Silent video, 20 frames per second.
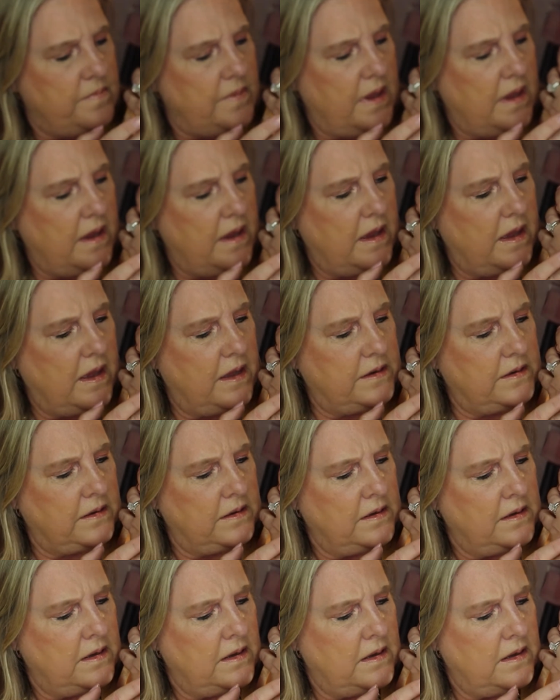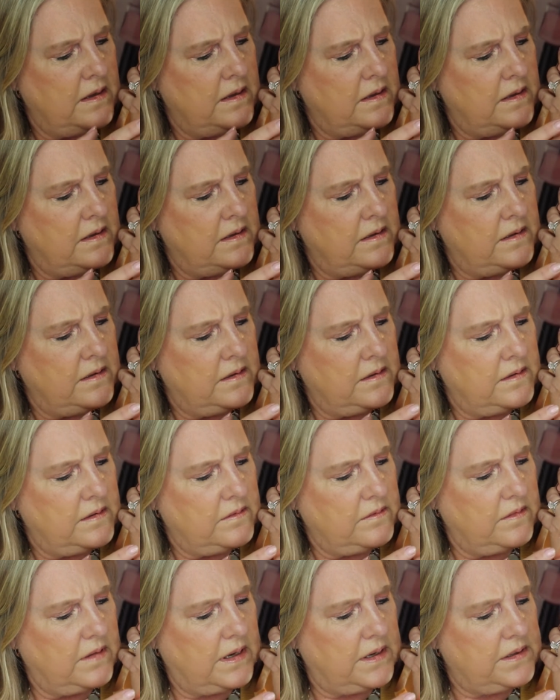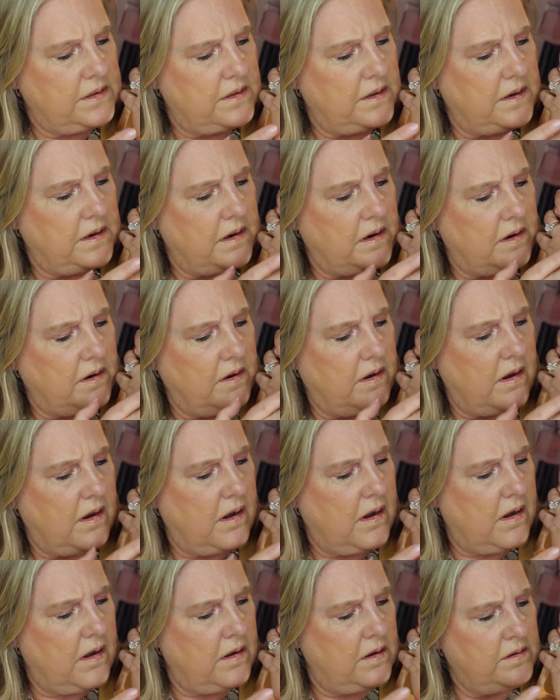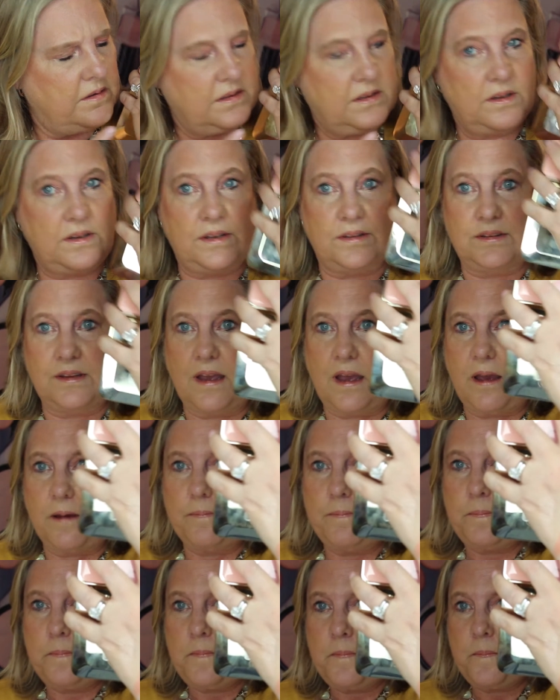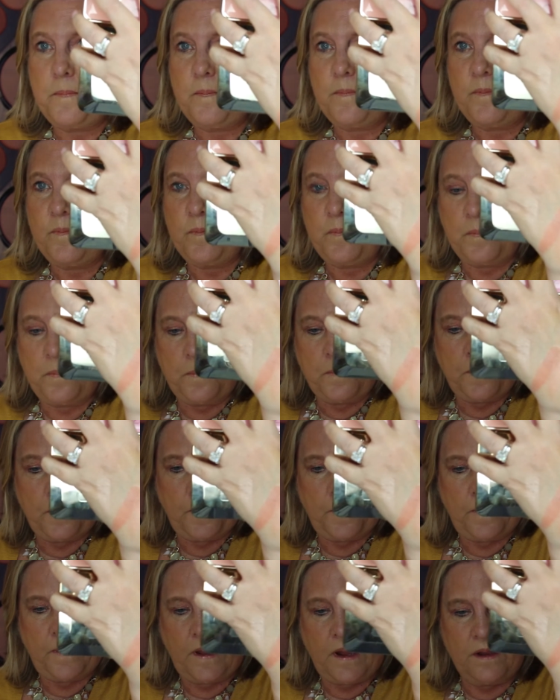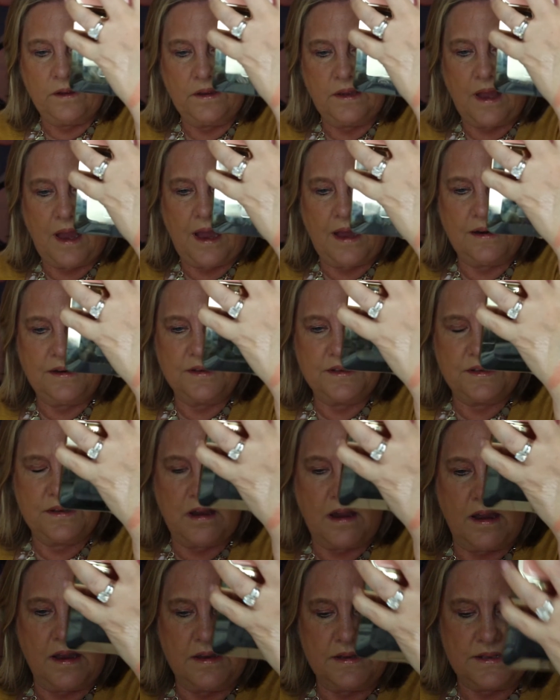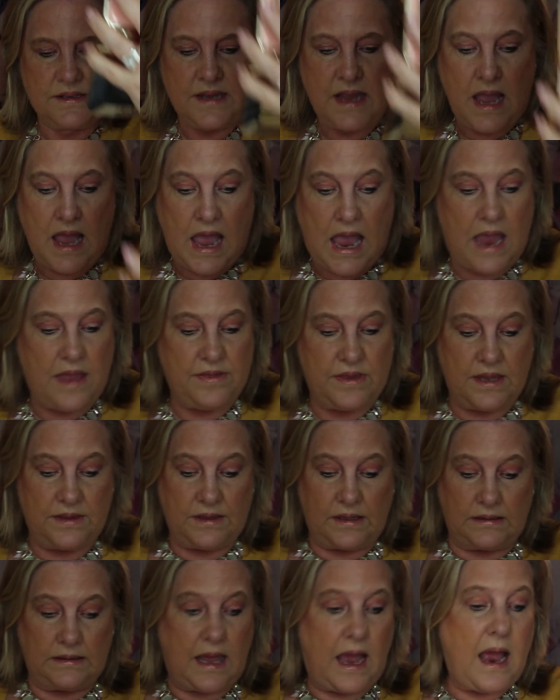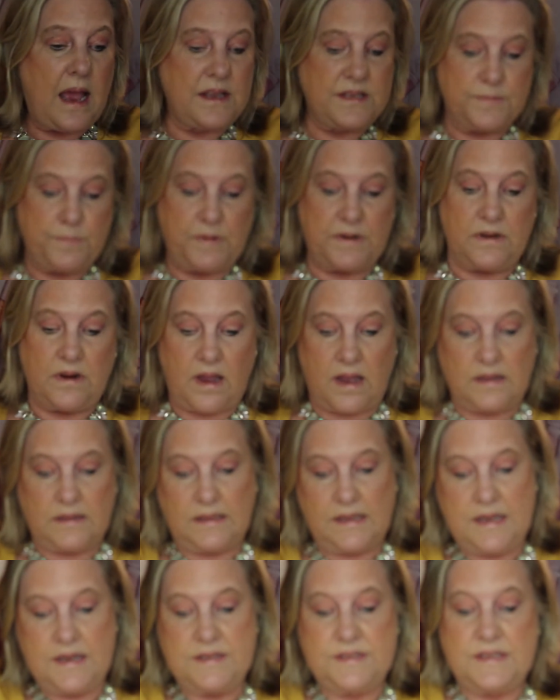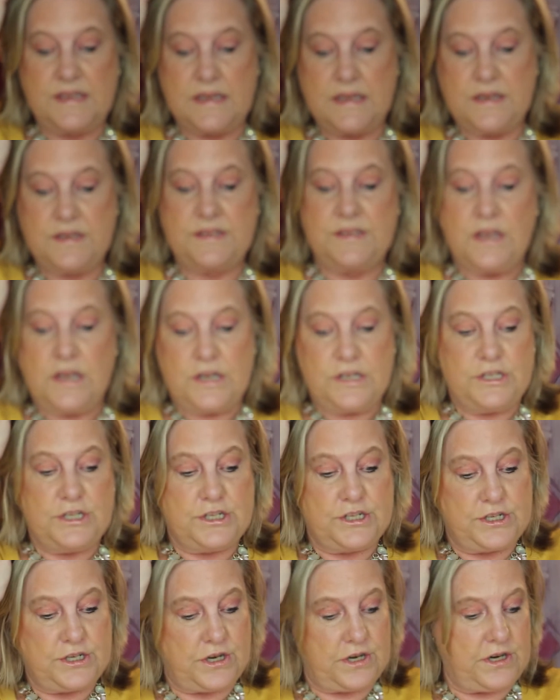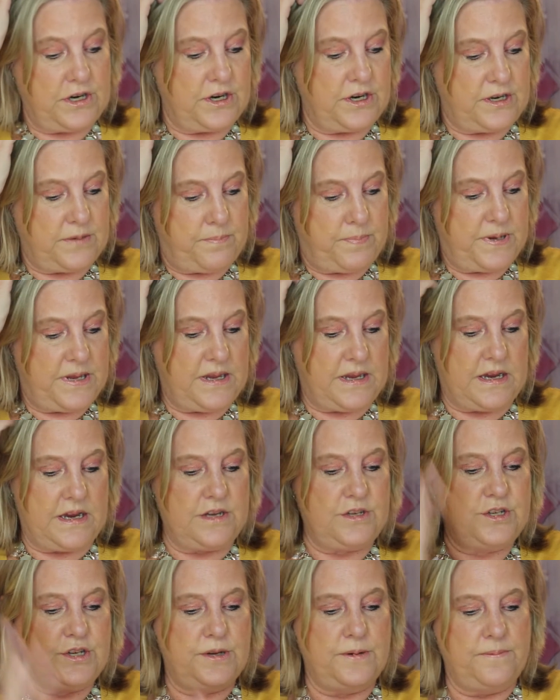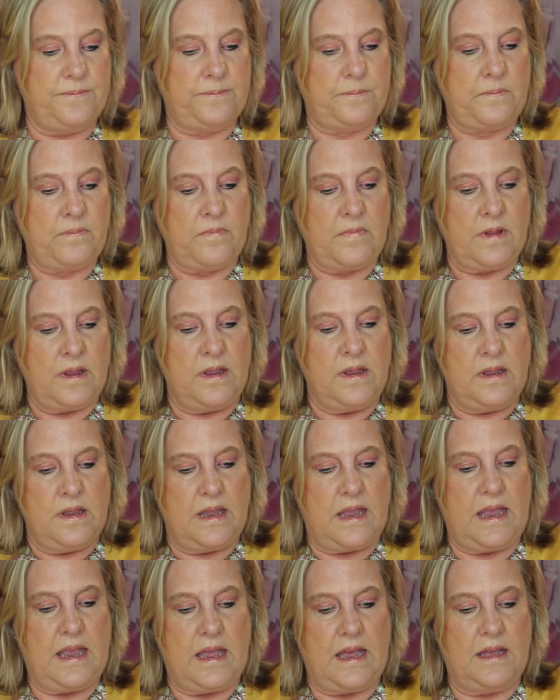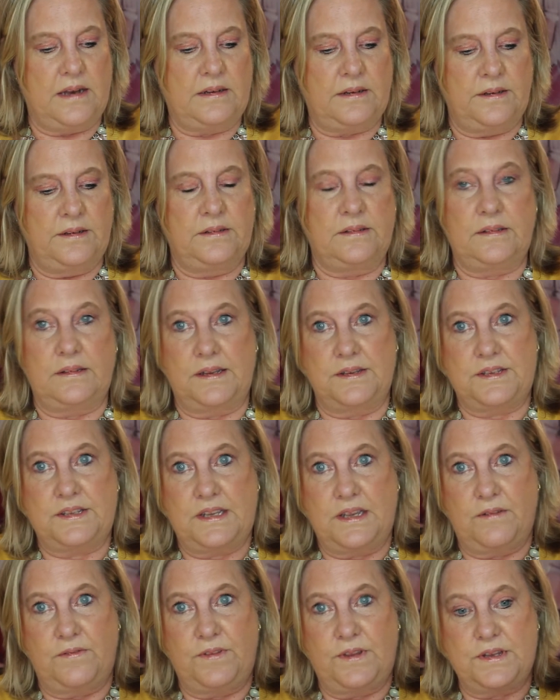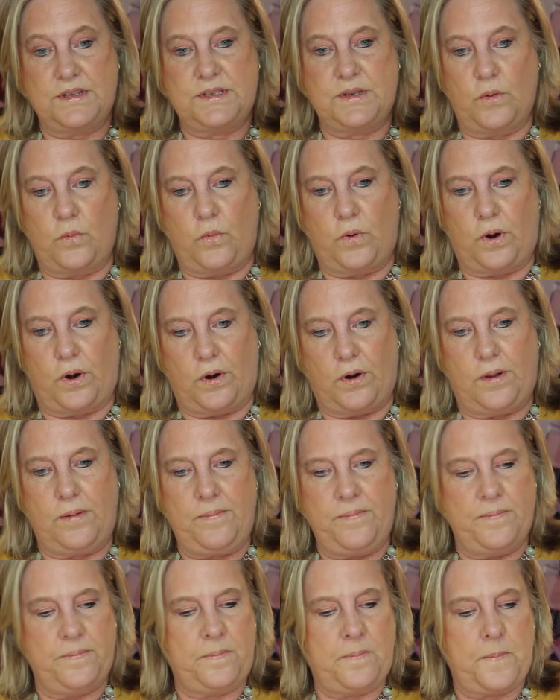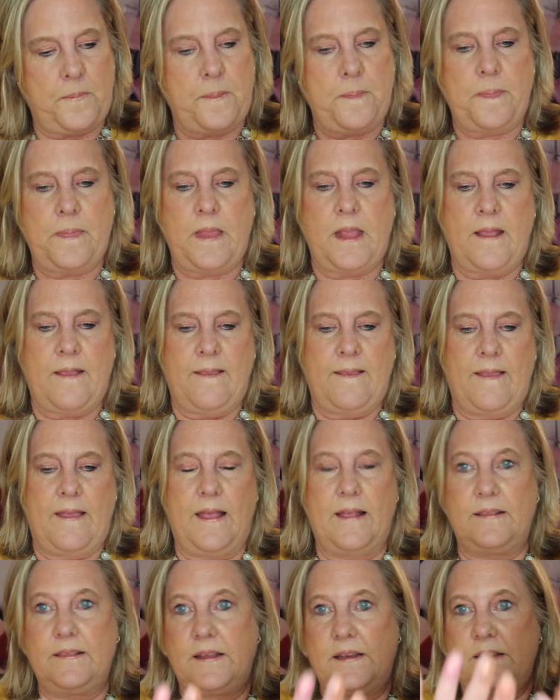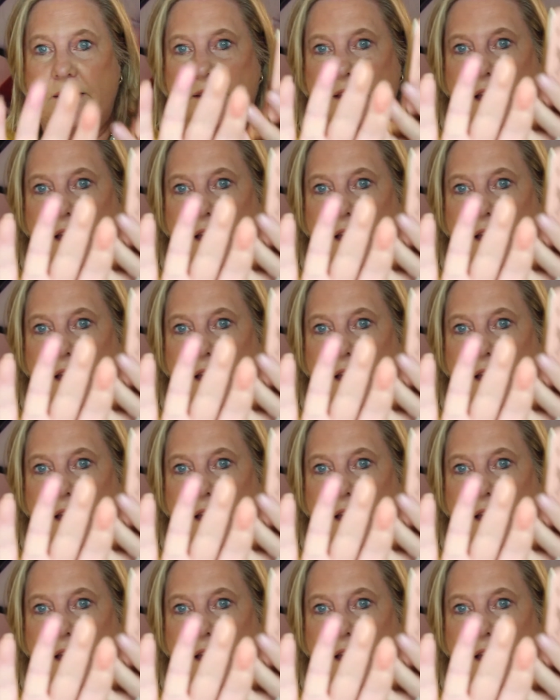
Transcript: And right there. Oh, look at that. That is nice. And then the last but not least is Sugared Peach. And let's give this a whirl. And look at